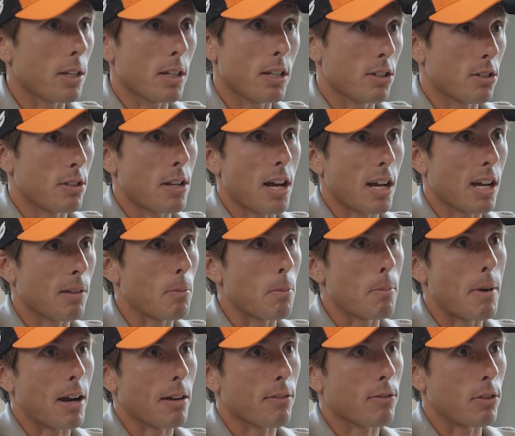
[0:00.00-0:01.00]
but he's not
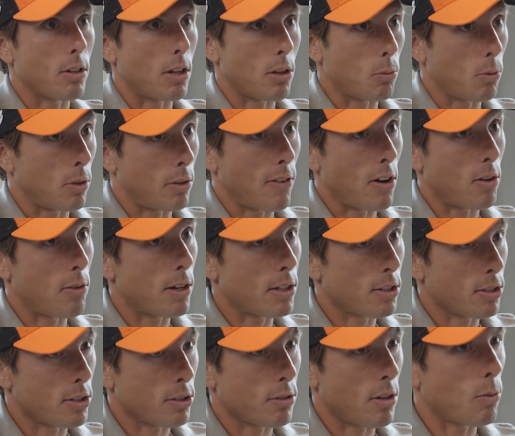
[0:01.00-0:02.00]
coming back for another one of our
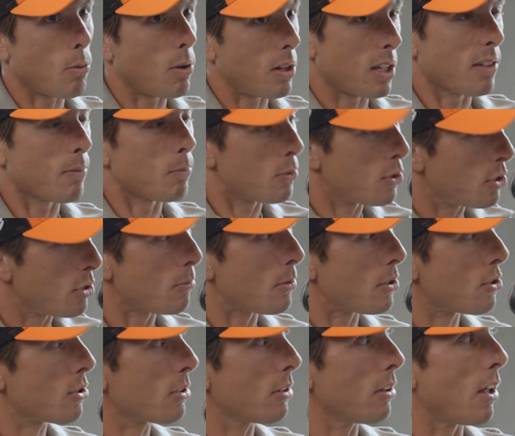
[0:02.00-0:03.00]
races, so I don't want to give him
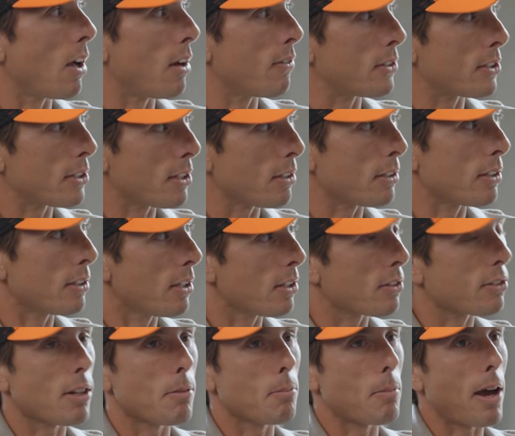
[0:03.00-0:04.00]
too much love until he
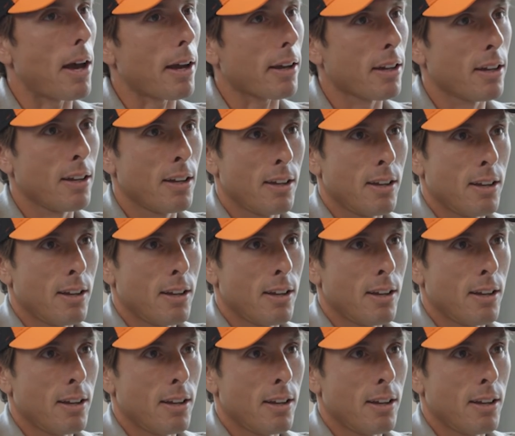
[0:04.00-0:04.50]
does come back.